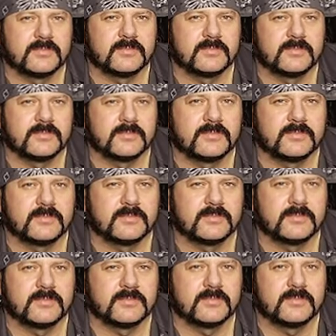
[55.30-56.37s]

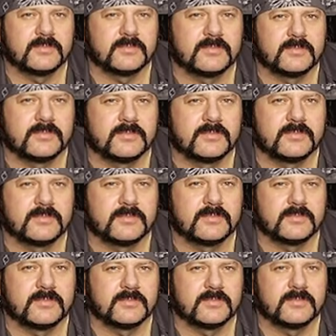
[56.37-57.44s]

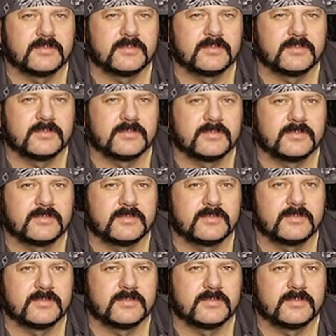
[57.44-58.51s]

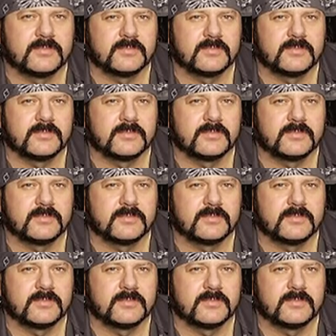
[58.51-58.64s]
(silent)